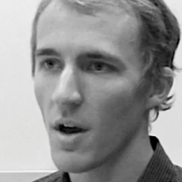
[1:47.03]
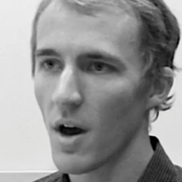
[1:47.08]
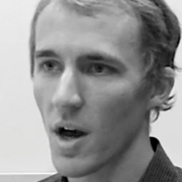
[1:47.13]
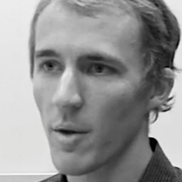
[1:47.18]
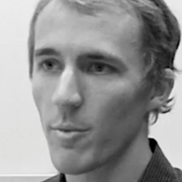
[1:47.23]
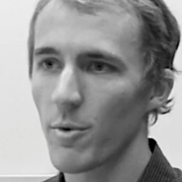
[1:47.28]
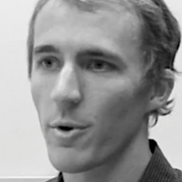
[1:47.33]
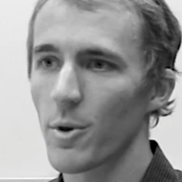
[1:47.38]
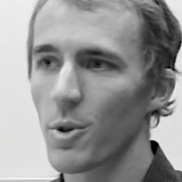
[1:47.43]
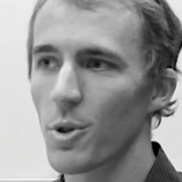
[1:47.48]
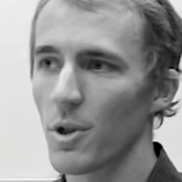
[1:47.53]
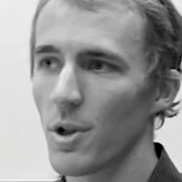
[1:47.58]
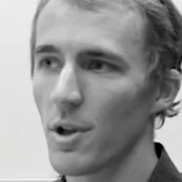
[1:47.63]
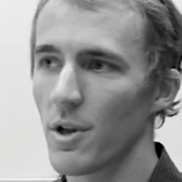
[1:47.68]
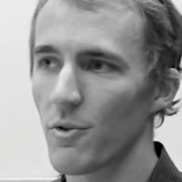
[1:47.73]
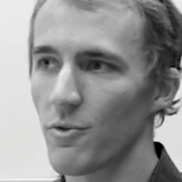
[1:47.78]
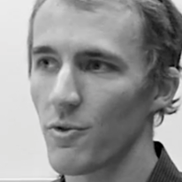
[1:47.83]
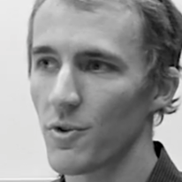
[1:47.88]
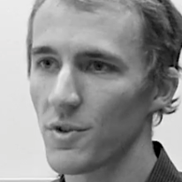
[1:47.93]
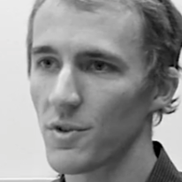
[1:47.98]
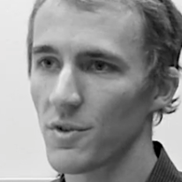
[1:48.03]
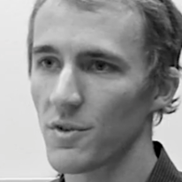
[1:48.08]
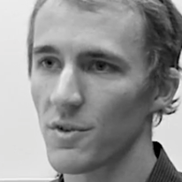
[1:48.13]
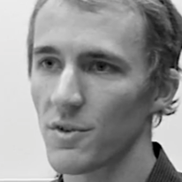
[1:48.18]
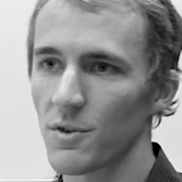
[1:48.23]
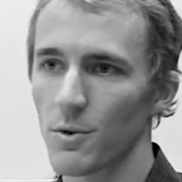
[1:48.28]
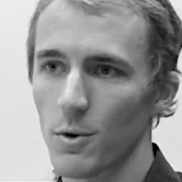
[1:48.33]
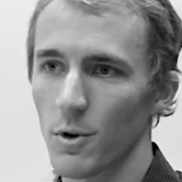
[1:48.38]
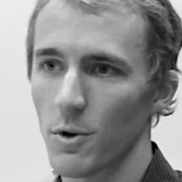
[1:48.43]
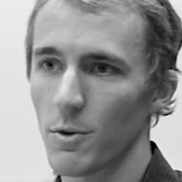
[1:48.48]
I'm originally a
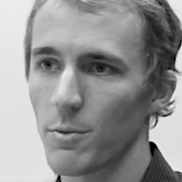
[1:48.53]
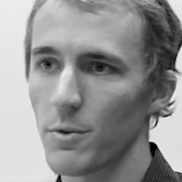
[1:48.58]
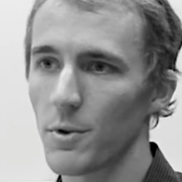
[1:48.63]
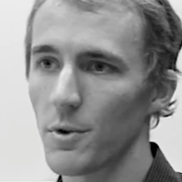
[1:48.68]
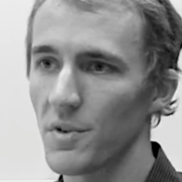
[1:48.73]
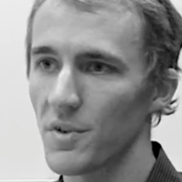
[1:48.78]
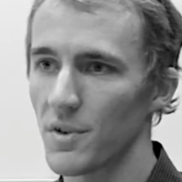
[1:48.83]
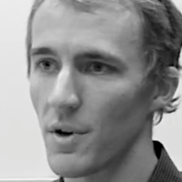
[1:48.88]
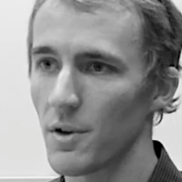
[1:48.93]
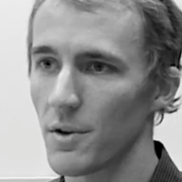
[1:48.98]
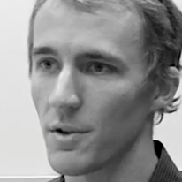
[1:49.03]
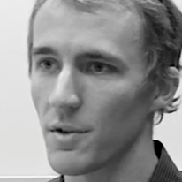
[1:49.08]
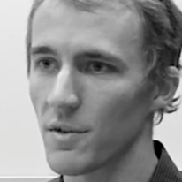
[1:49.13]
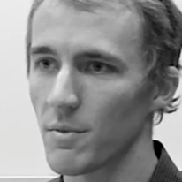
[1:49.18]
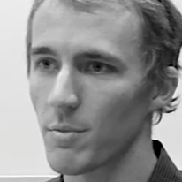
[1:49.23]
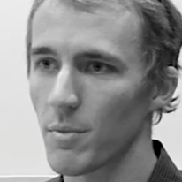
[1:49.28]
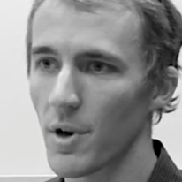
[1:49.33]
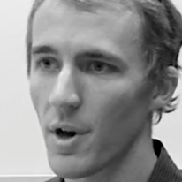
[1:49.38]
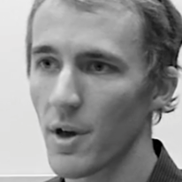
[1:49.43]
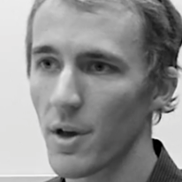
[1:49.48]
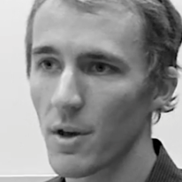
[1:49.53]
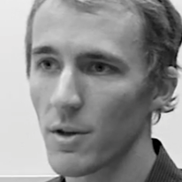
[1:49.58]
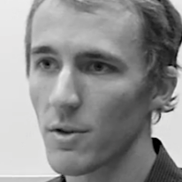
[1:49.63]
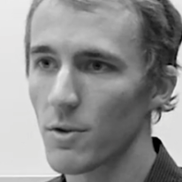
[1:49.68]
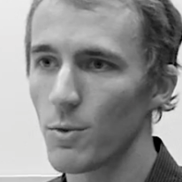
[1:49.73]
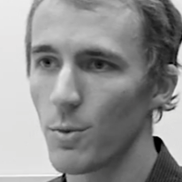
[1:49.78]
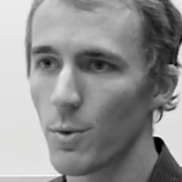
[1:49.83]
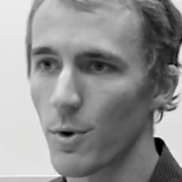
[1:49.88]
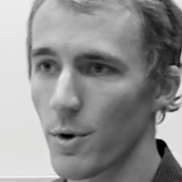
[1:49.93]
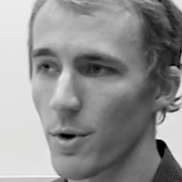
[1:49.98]
physicist or a computer scientist, but I got
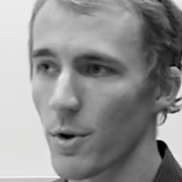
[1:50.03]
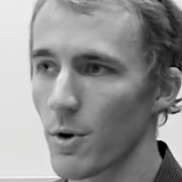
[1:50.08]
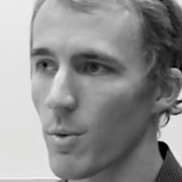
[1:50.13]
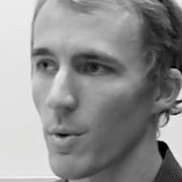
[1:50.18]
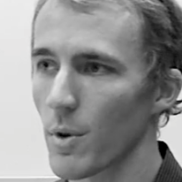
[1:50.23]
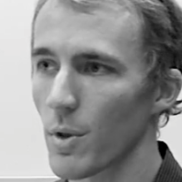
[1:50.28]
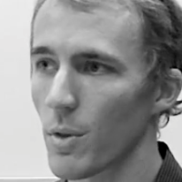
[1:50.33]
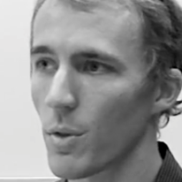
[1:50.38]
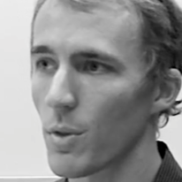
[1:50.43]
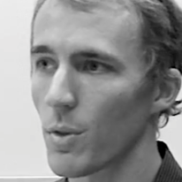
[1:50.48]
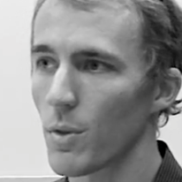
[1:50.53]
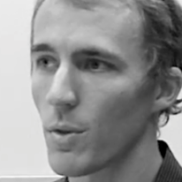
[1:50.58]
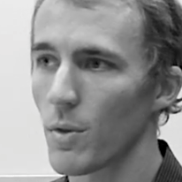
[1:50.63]
to work with